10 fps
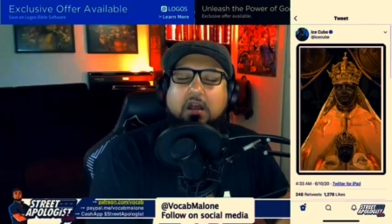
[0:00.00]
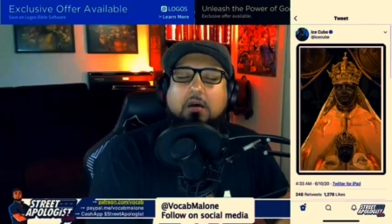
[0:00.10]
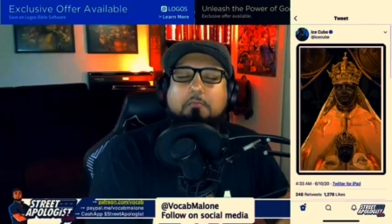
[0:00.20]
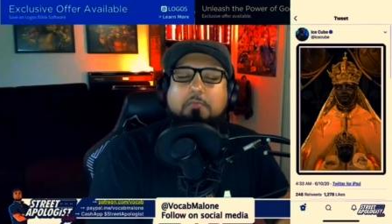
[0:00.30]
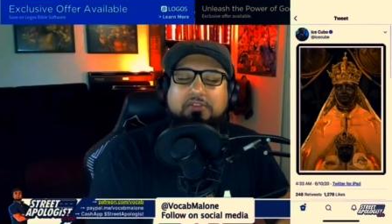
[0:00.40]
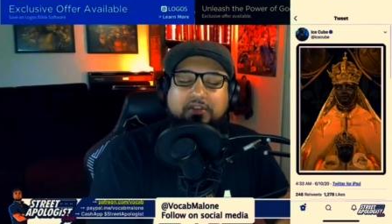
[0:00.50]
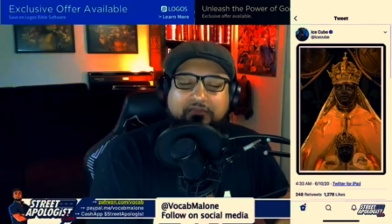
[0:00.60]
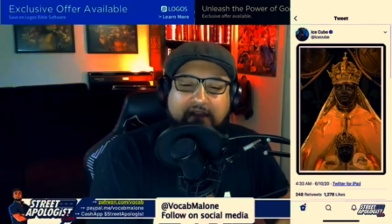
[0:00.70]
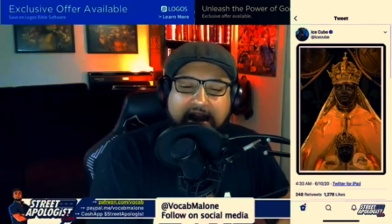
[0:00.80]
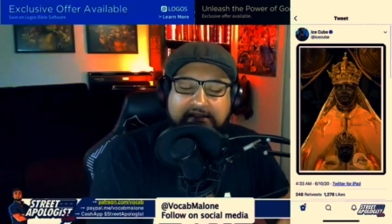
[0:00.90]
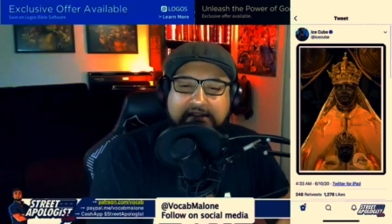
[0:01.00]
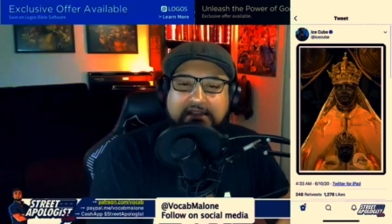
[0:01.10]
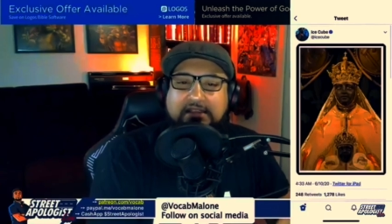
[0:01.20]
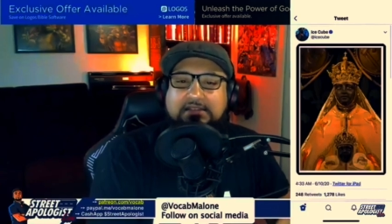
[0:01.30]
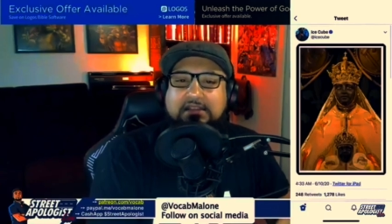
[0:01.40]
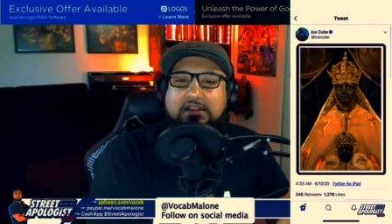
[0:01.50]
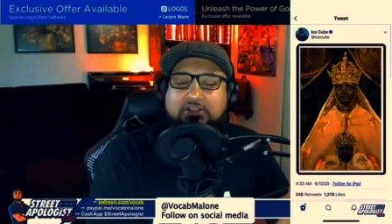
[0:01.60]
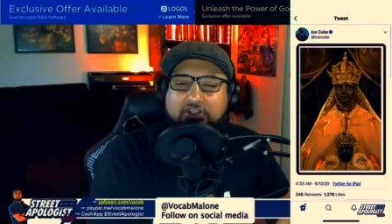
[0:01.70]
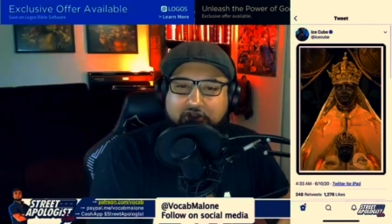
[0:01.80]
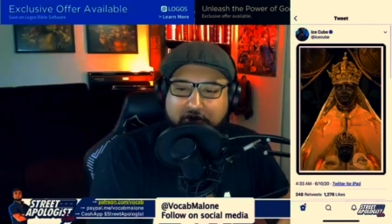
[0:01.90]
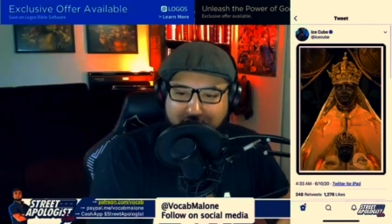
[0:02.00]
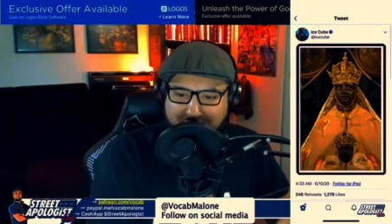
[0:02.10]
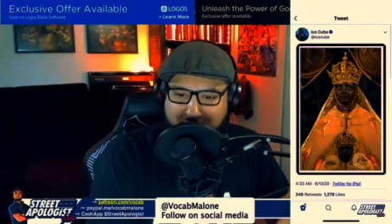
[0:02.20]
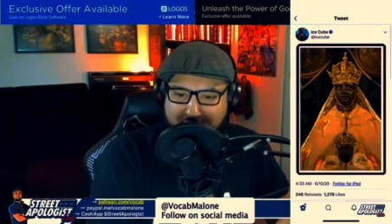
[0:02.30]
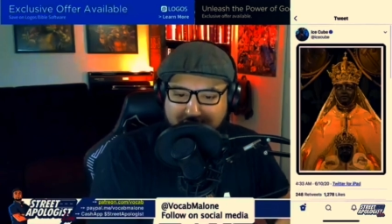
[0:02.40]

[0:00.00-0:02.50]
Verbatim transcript: But the fact is, it's true.